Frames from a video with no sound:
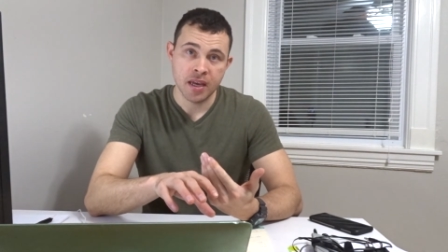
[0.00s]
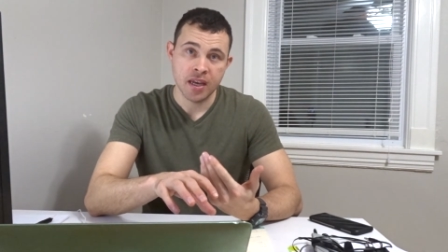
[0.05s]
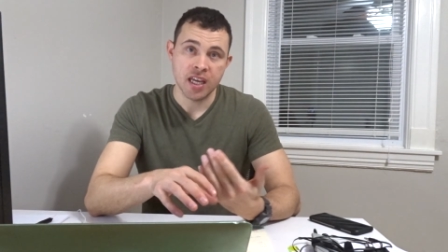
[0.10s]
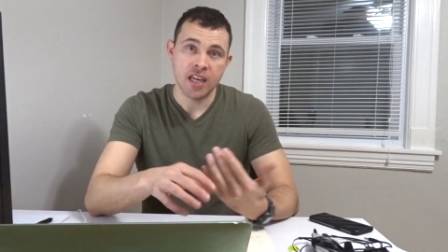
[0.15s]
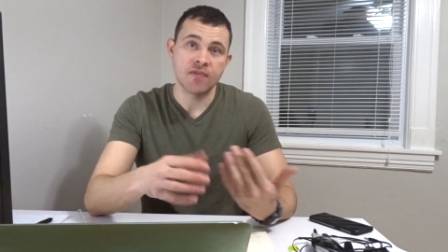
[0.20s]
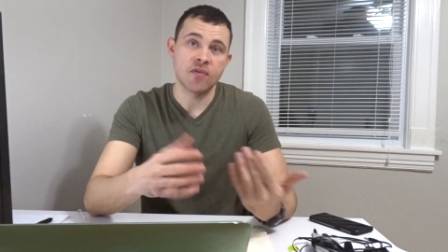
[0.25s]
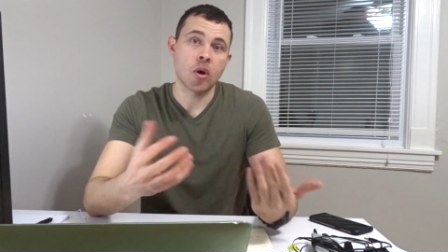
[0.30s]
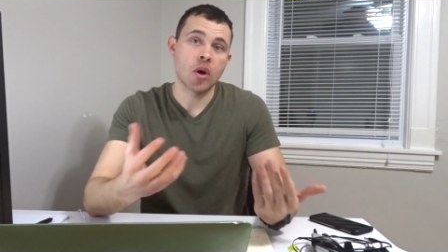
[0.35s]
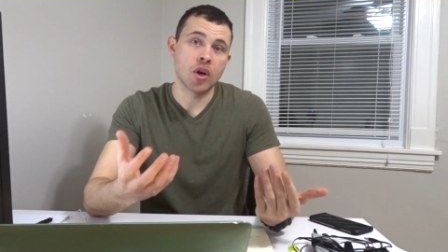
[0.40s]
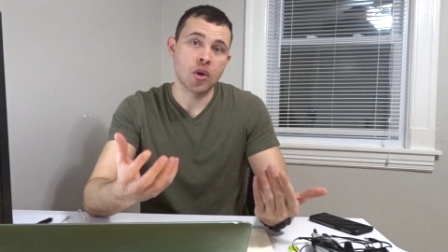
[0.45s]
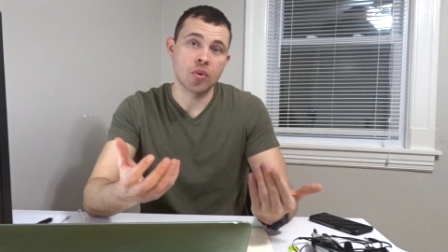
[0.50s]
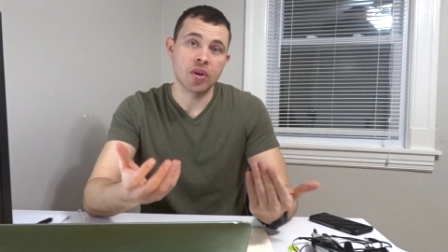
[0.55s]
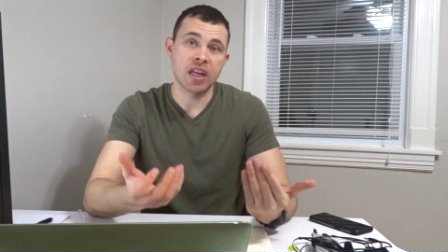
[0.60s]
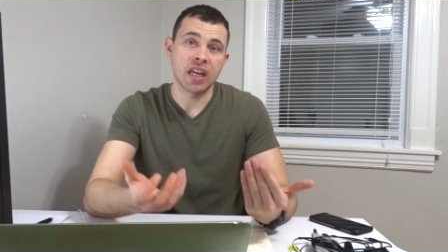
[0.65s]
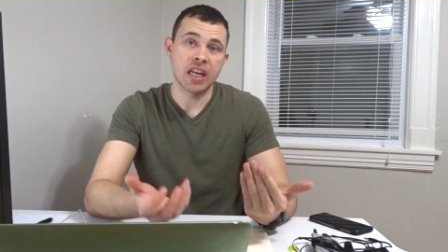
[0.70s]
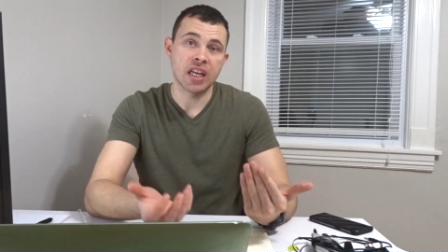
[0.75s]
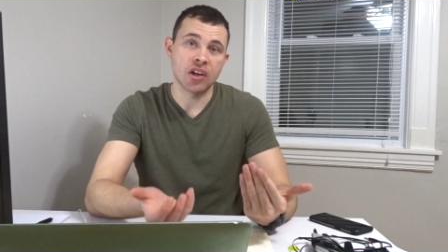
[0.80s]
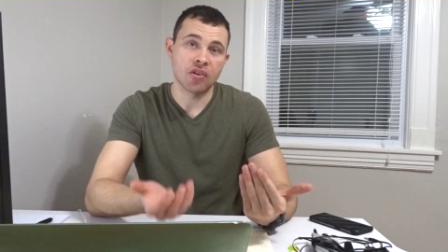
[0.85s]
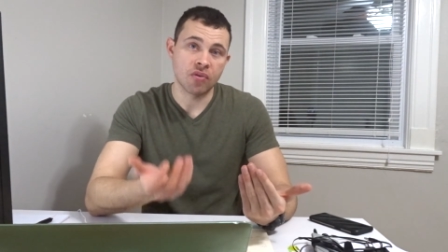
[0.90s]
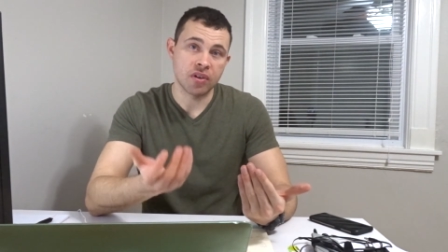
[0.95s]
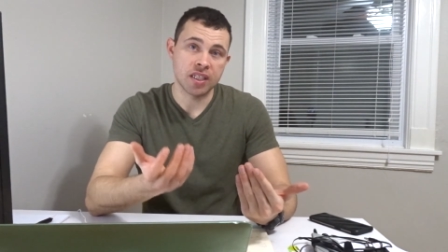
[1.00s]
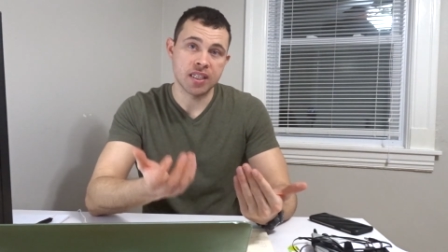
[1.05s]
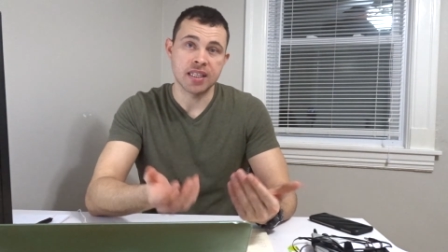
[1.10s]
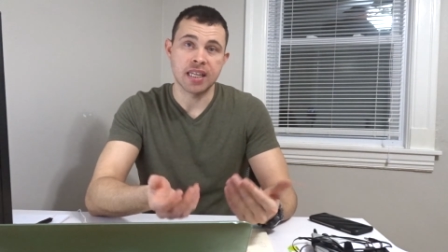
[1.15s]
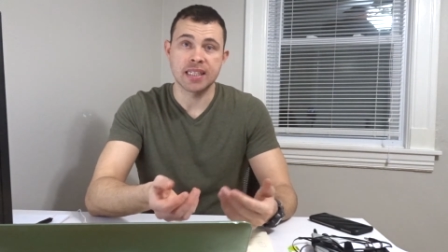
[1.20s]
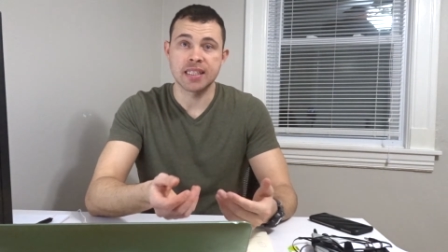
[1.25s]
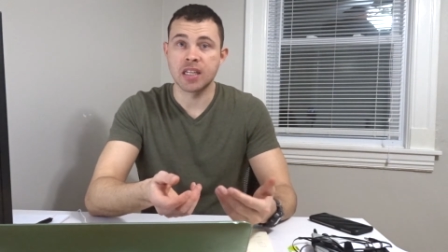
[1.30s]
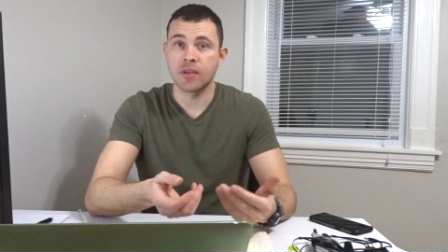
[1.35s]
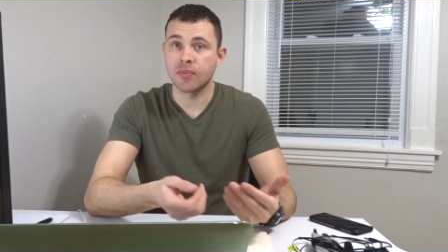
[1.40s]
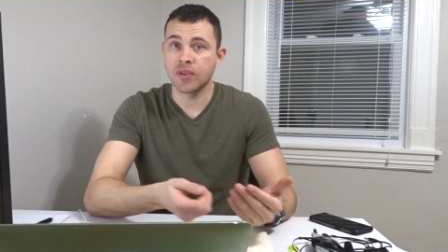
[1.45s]
If you are doing an increase,
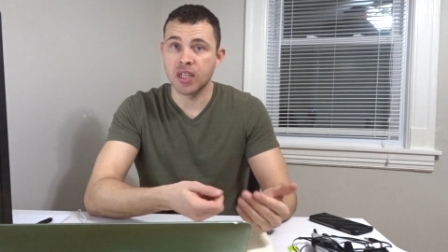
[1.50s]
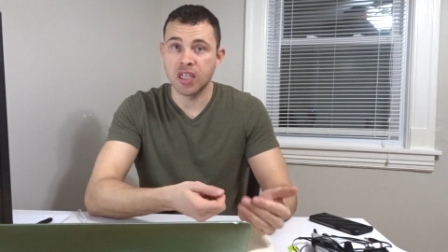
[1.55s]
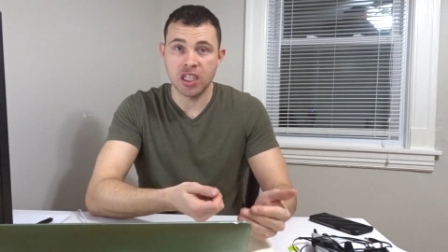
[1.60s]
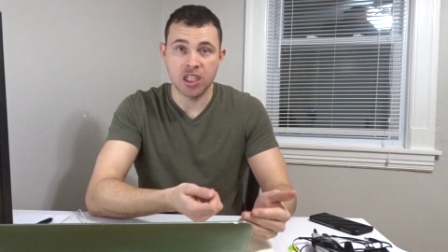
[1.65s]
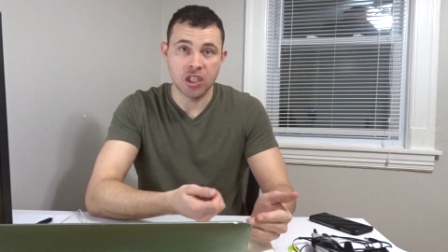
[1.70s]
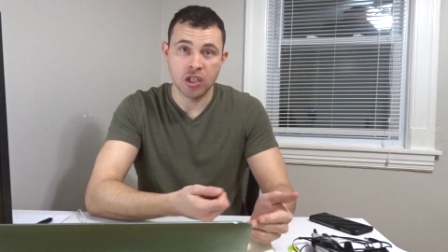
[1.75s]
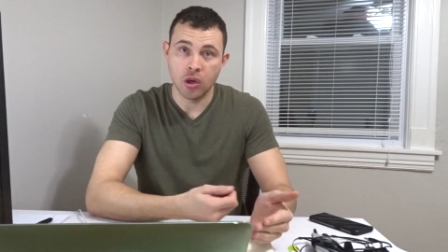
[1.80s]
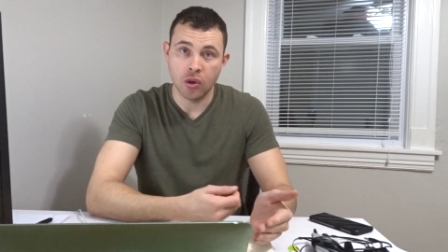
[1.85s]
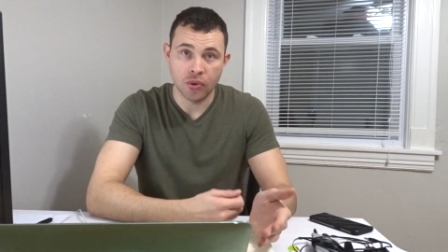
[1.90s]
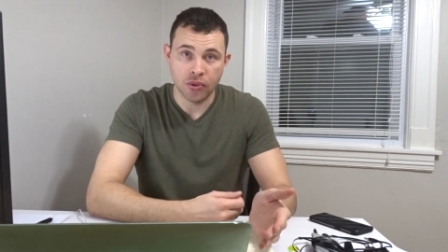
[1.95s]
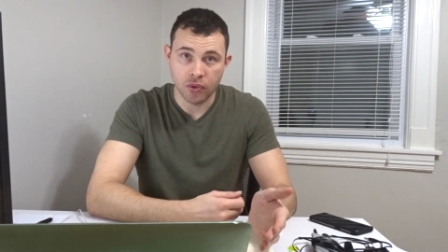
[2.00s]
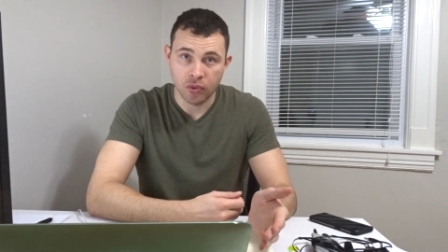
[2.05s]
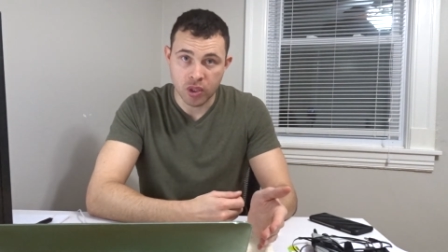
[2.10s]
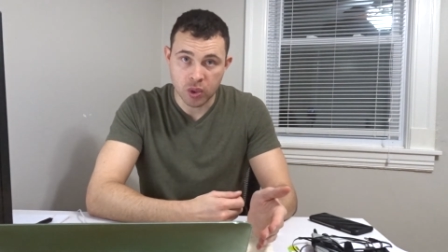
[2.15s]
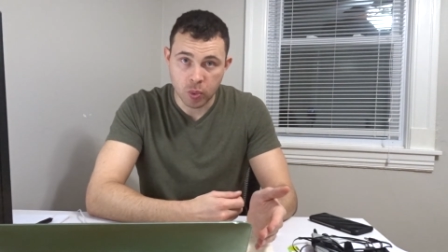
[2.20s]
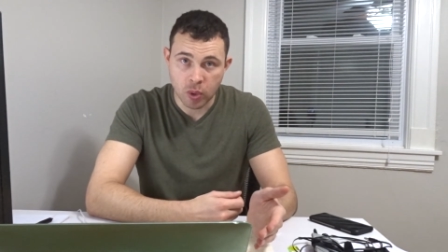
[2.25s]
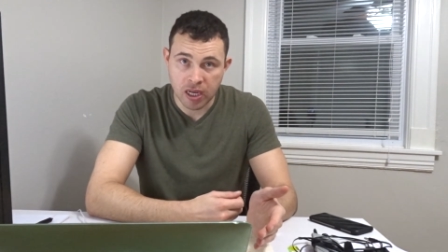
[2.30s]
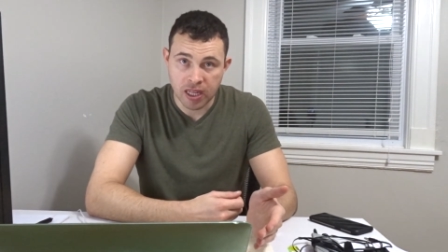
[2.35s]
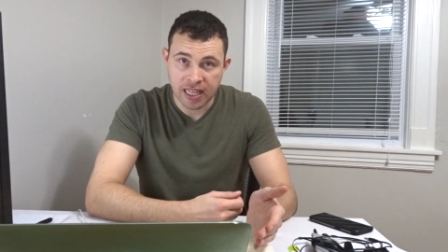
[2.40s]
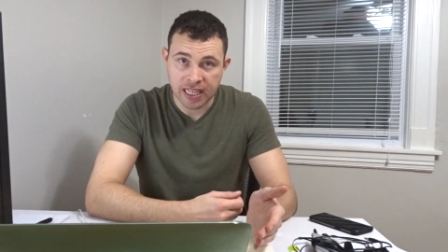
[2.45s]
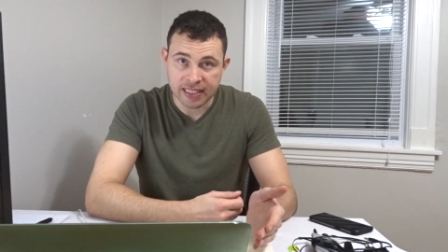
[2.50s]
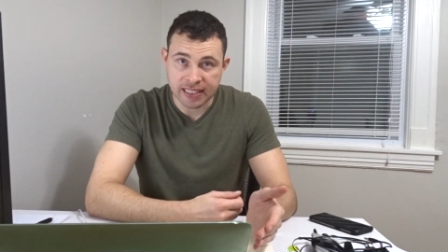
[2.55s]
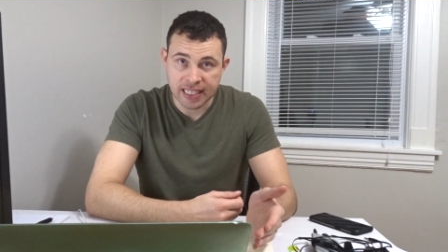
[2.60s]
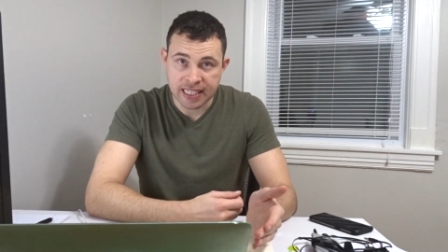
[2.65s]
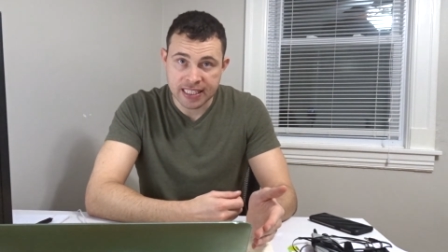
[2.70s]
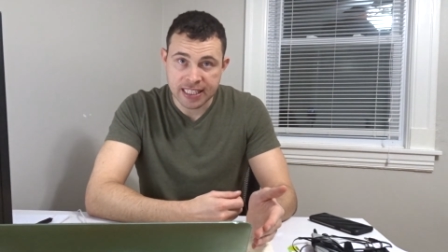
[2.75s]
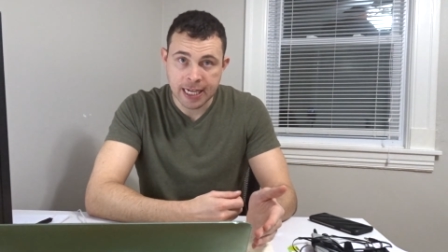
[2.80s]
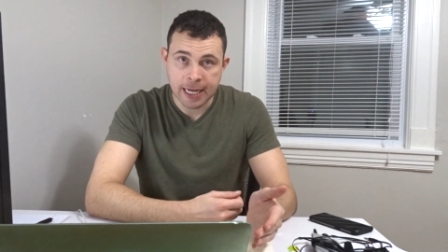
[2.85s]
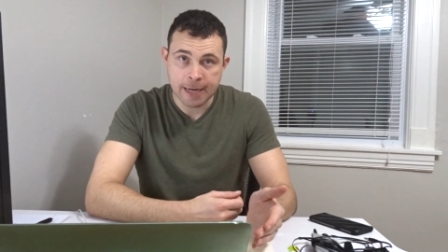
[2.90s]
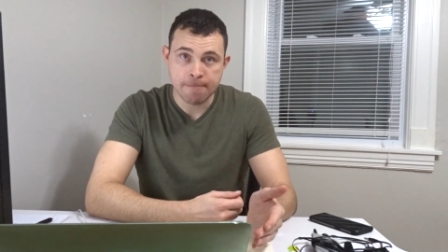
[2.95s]
that's something you need to go through as well at
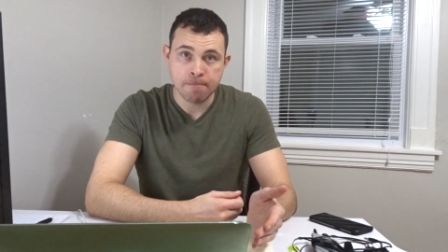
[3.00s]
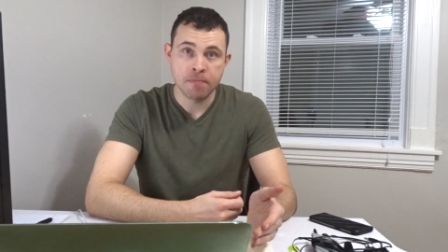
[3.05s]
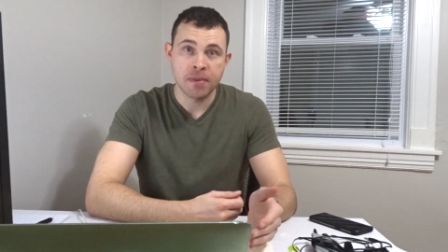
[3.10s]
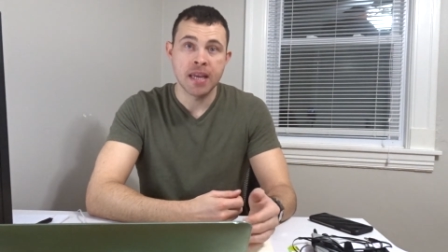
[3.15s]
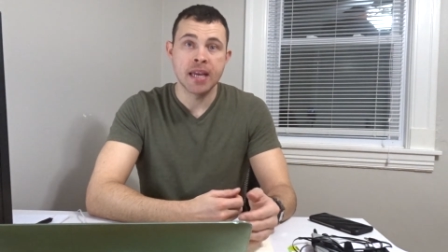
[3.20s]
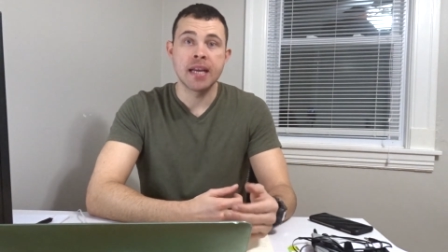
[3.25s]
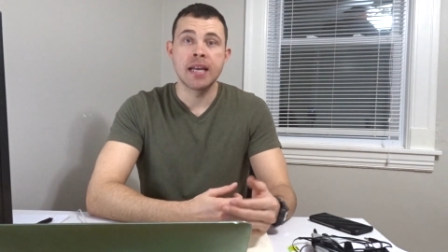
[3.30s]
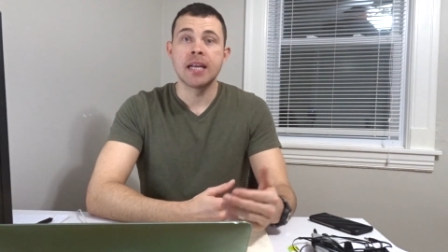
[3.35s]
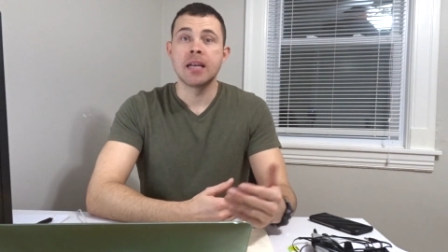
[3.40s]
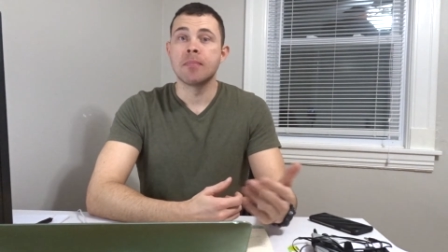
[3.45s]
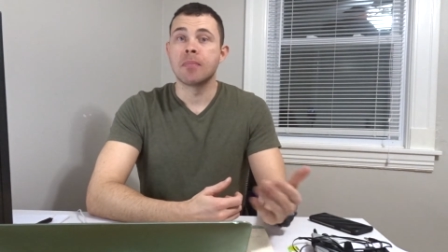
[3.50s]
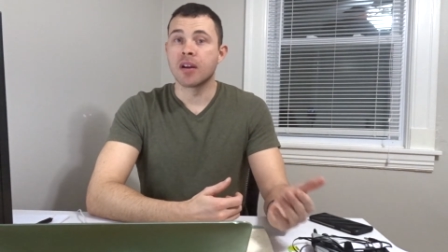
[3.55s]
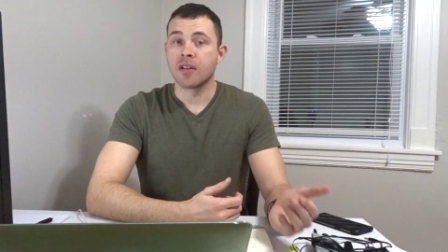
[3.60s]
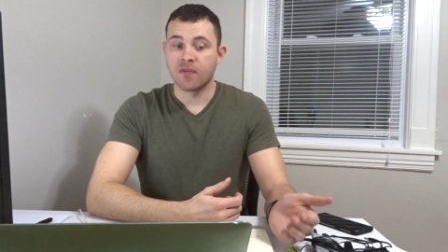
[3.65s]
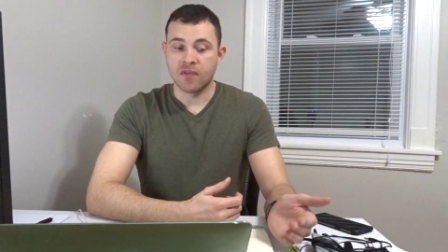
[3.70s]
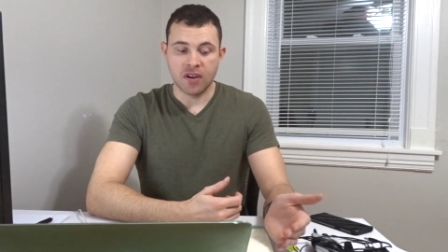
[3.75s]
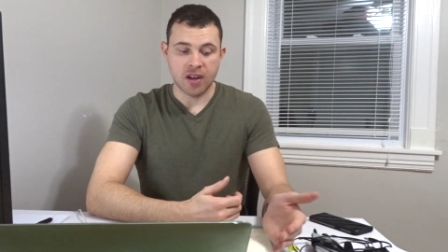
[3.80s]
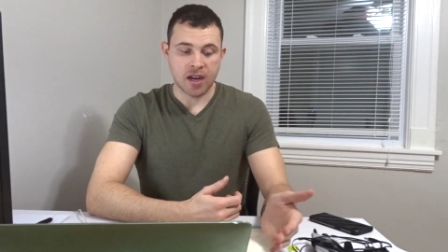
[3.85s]
that time. But if